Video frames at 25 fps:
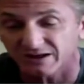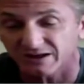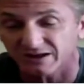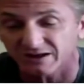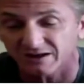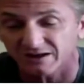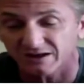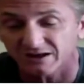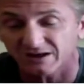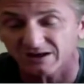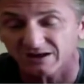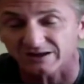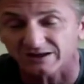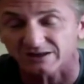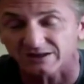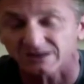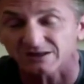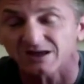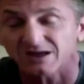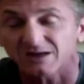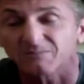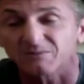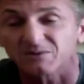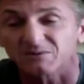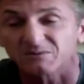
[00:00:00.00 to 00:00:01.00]

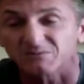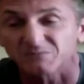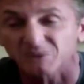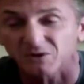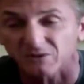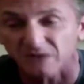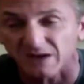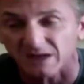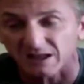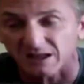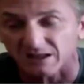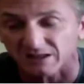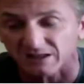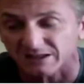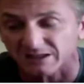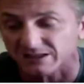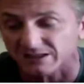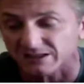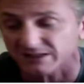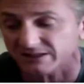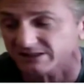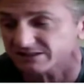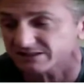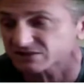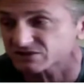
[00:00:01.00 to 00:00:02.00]
unencumbered morality
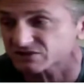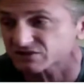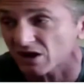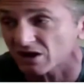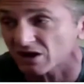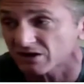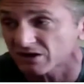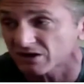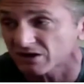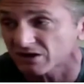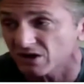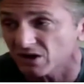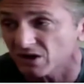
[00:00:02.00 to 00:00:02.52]
that saw